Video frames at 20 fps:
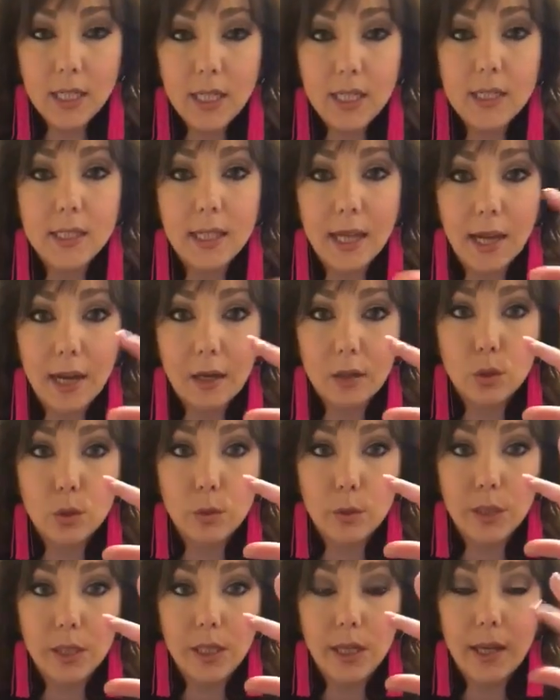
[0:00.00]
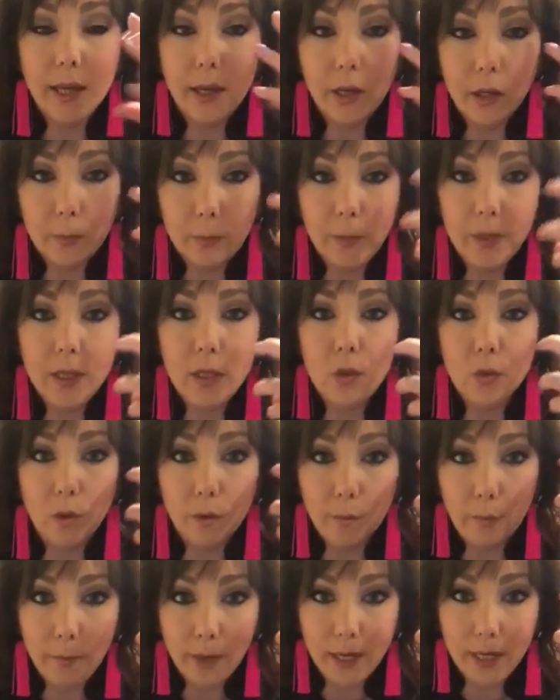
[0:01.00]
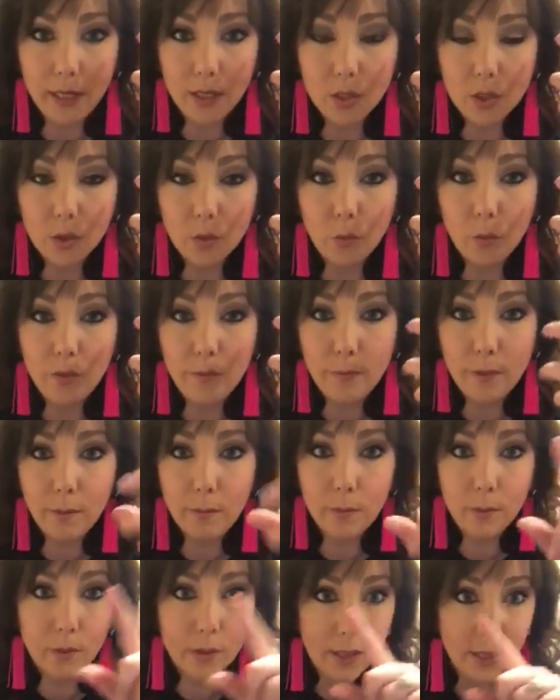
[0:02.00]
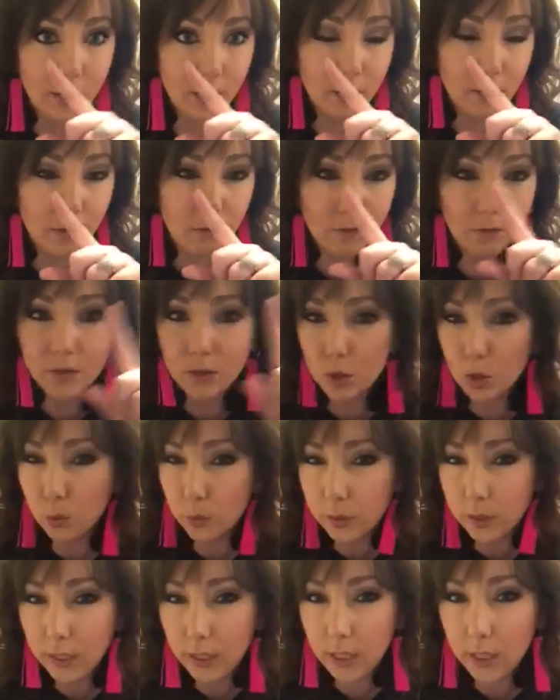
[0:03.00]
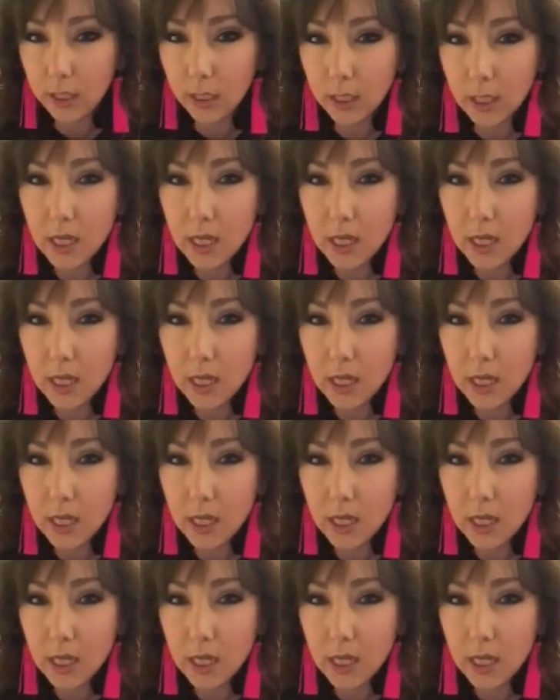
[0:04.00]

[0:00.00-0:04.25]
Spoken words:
is actually helping your mind remember it visually,